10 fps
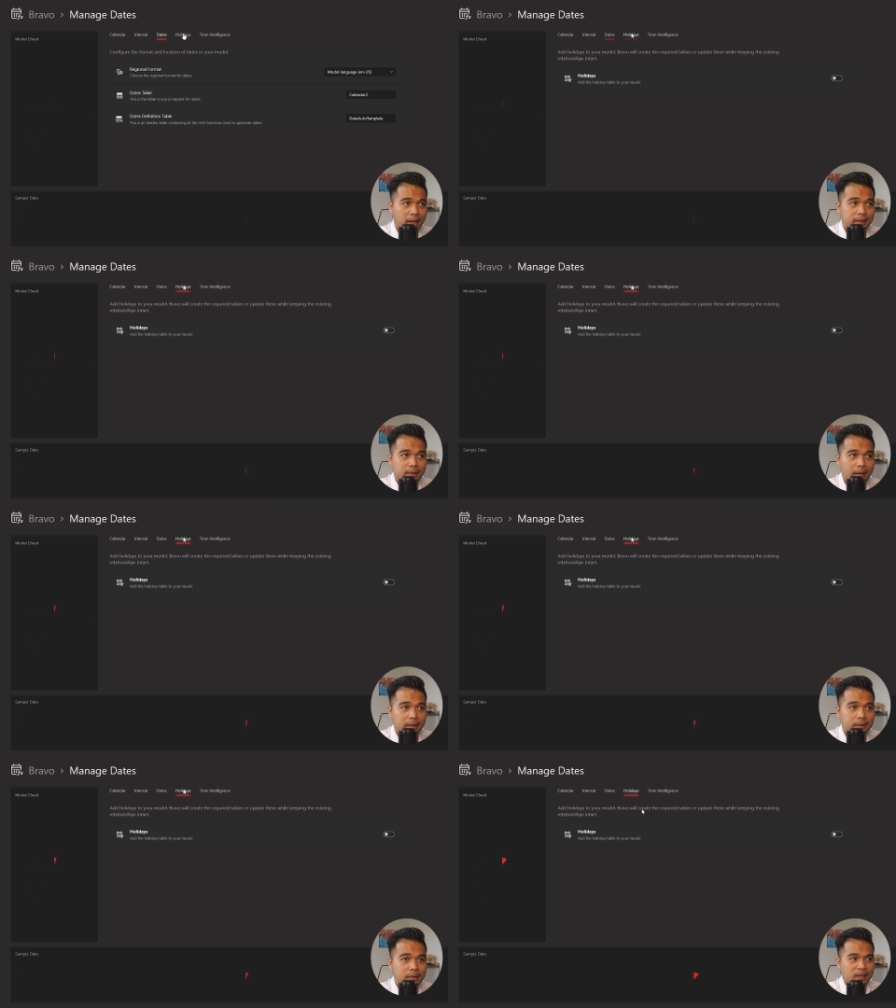And
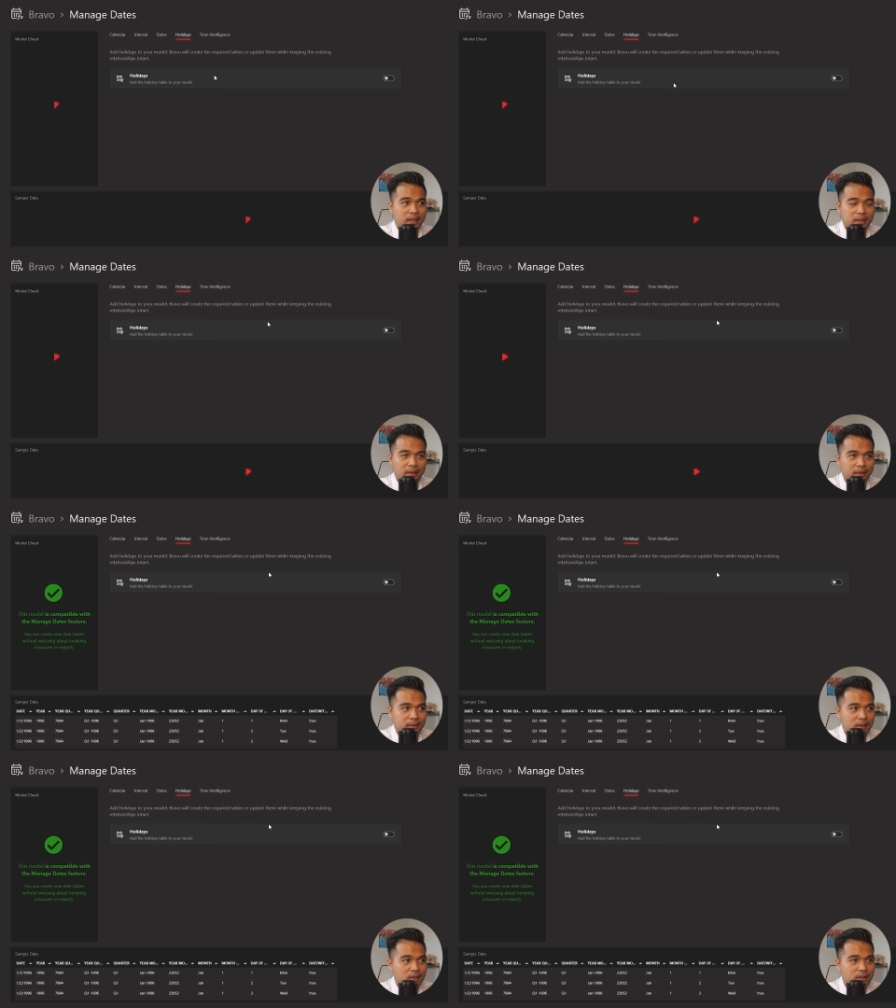then here,
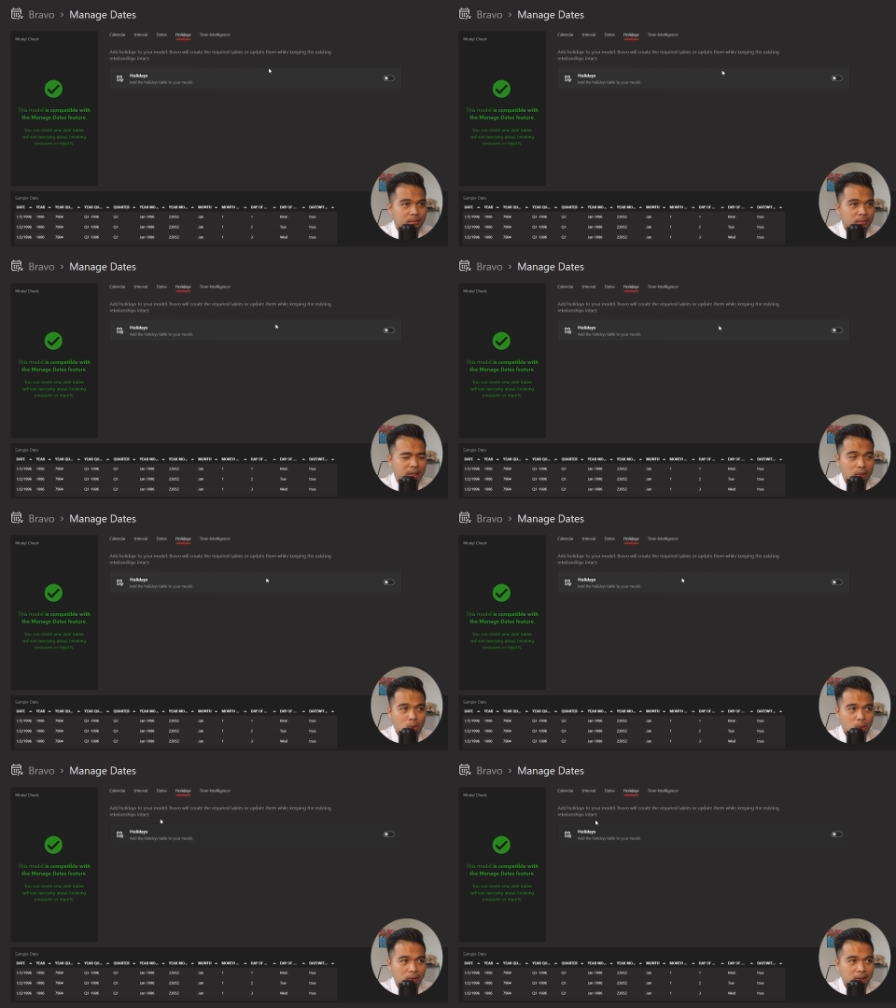this is really
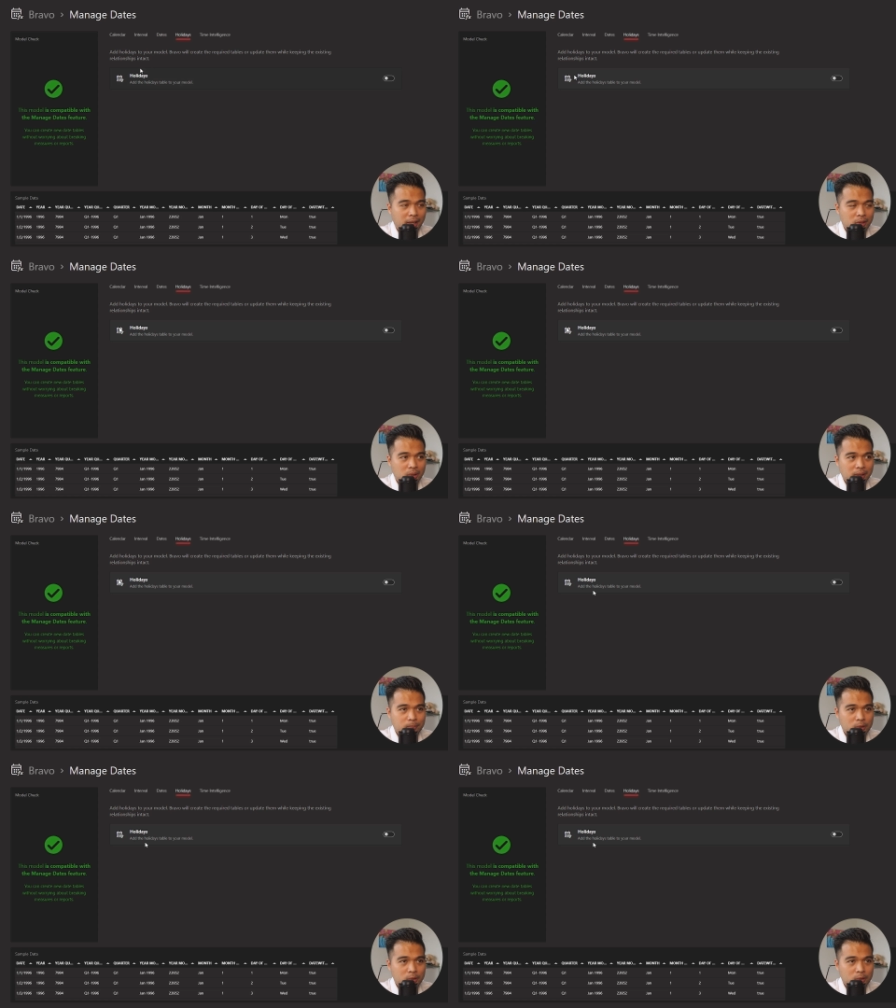cool actually.